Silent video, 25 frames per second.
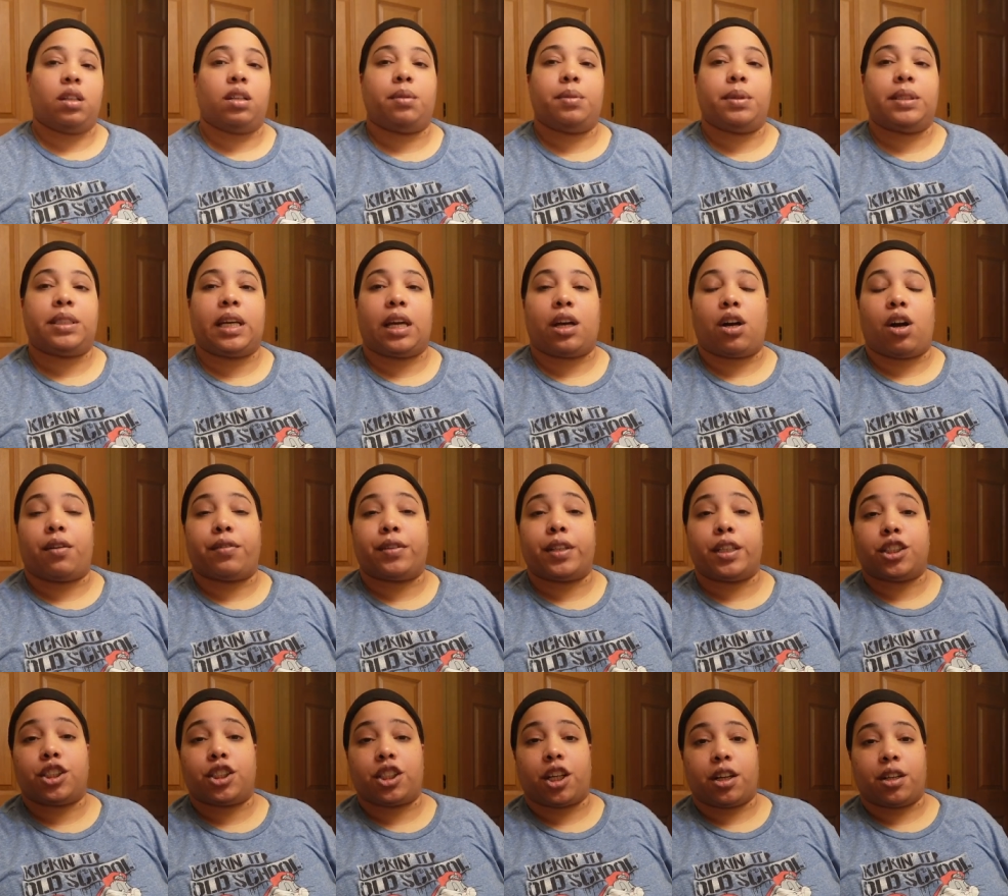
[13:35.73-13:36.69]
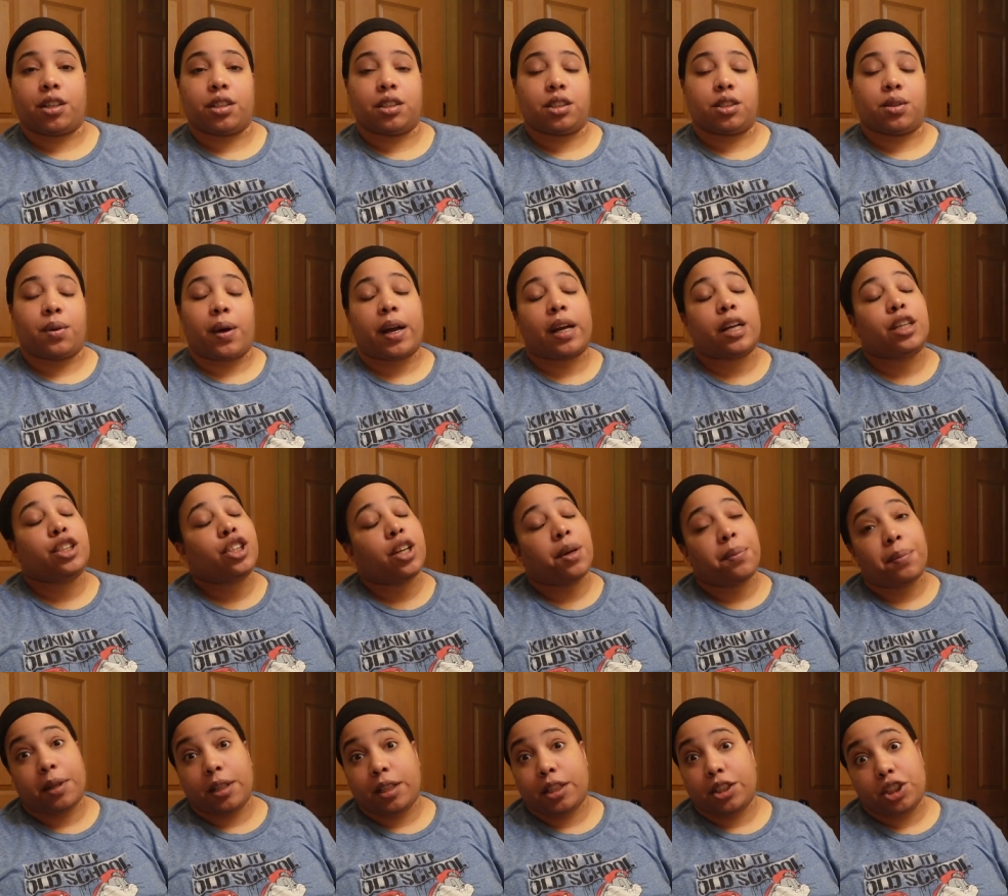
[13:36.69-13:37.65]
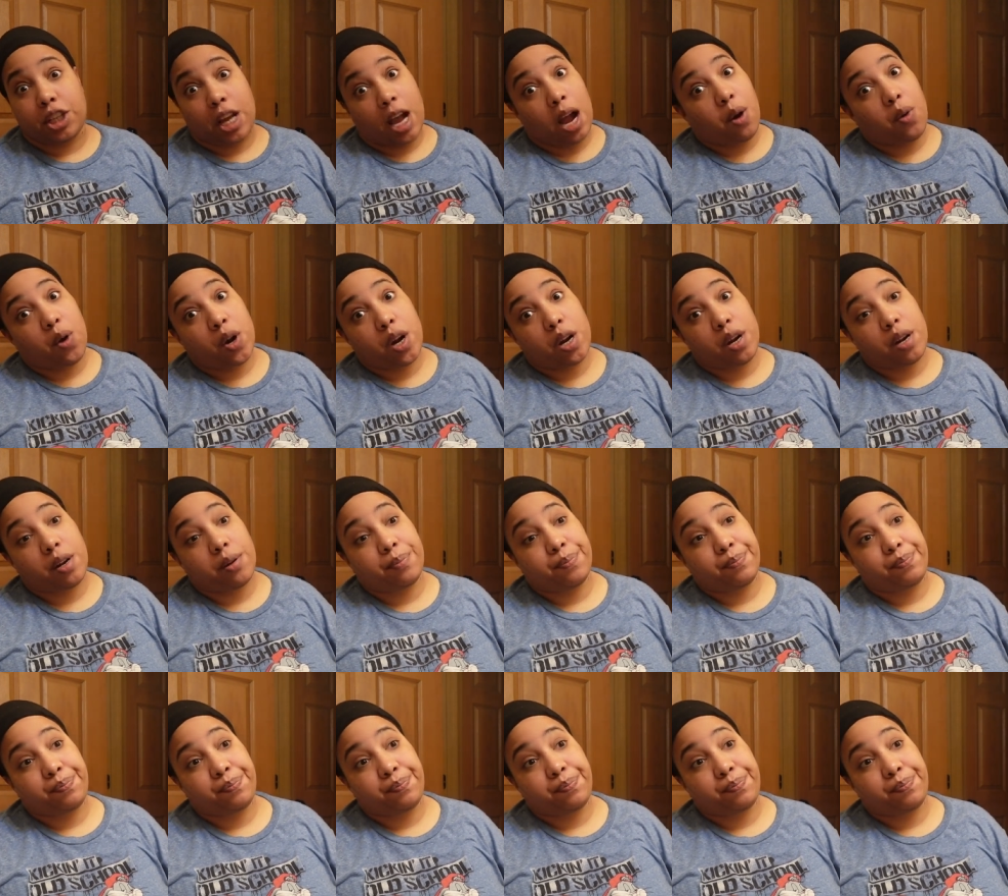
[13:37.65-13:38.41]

let me take off this shirt so I could jump in the shower.